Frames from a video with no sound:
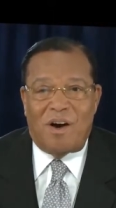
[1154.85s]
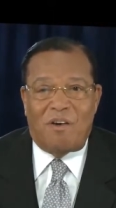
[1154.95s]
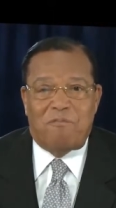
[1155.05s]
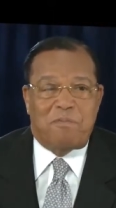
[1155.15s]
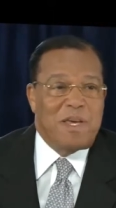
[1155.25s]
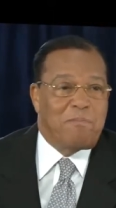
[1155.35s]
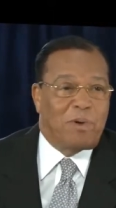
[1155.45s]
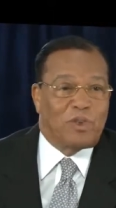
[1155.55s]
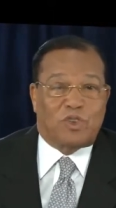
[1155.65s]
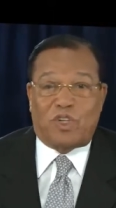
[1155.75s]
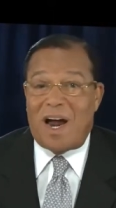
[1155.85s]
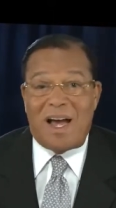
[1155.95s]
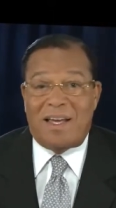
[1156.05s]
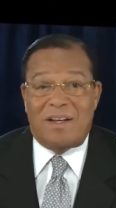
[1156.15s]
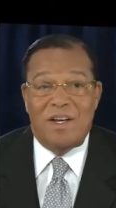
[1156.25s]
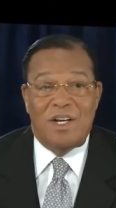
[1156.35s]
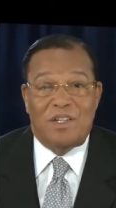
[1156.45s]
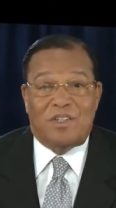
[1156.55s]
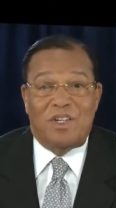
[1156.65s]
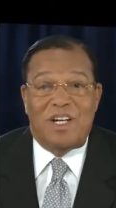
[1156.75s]
of people trying
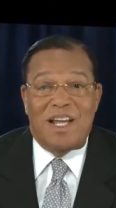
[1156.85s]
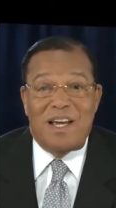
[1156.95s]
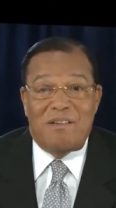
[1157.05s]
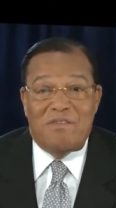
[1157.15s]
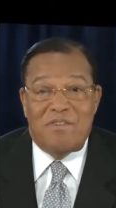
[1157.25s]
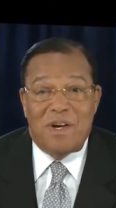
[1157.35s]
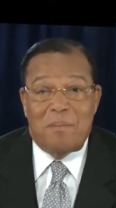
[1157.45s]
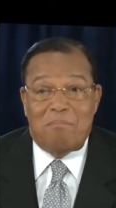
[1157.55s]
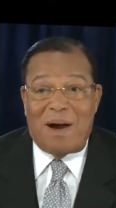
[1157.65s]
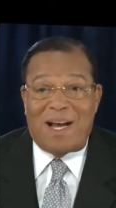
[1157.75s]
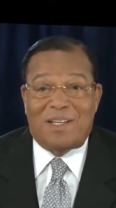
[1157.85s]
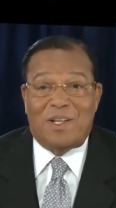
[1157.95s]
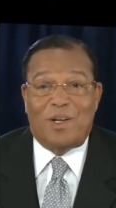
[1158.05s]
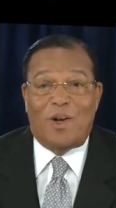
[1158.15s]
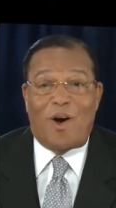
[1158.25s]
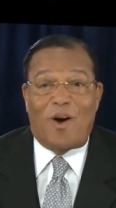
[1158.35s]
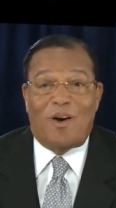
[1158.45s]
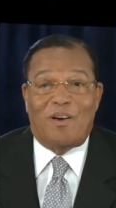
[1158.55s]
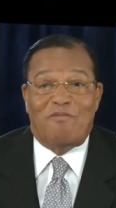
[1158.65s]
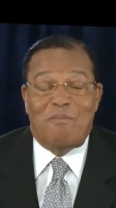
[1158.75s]
to live by the
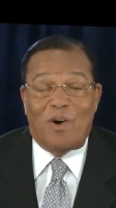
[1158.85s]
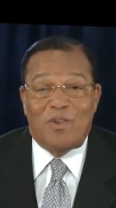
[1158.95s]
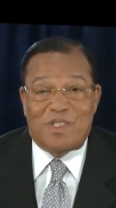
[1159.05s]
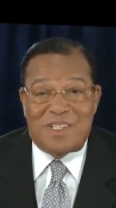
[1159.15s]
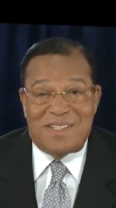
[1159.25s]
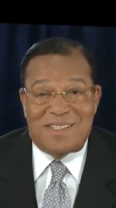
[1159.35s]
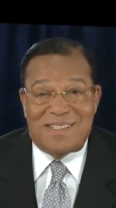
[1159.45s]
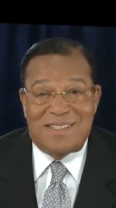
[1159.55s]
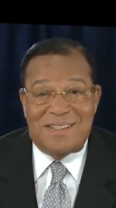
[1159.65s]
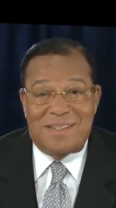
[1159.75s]
law of Moses.